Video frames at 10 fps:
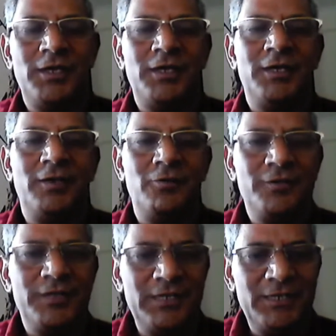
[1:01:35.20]
Now,
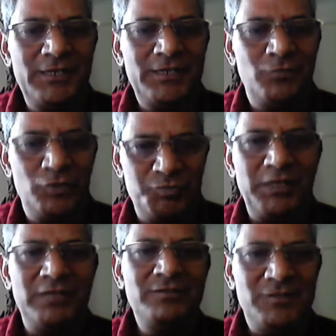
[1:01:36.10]
which
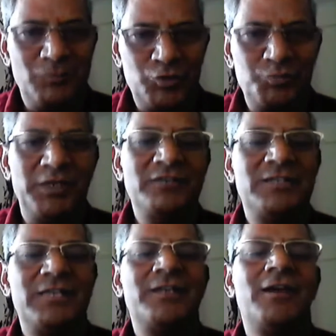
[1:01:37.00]
means
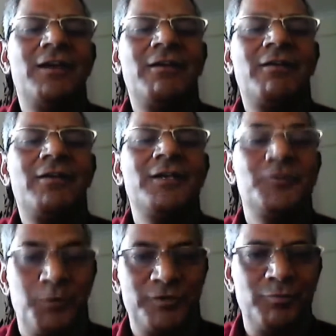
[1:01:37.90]
that it's
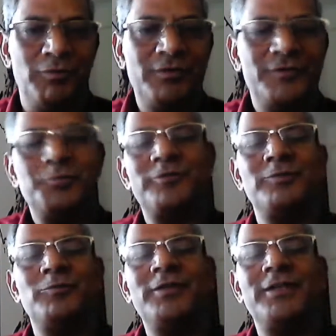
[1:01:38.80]
possible
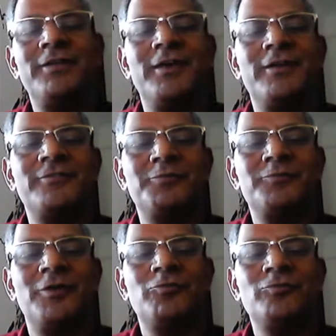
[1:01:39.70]
that there are some
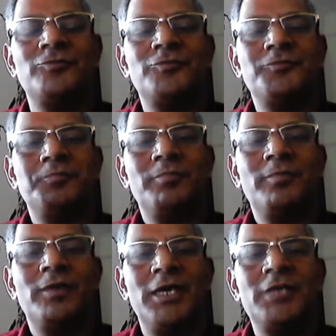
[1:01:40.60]
sounds,
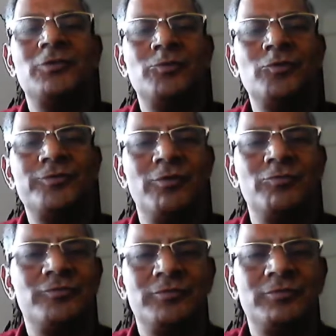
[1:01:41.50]
each of those
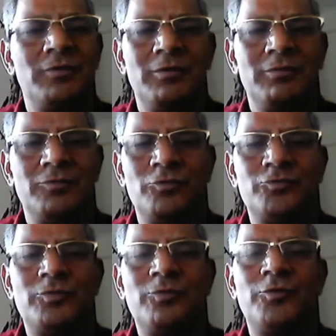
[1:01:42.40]
sounds, or
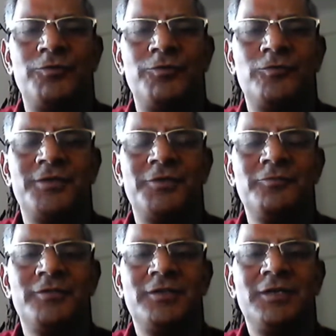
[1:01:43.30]
those 44 sounds,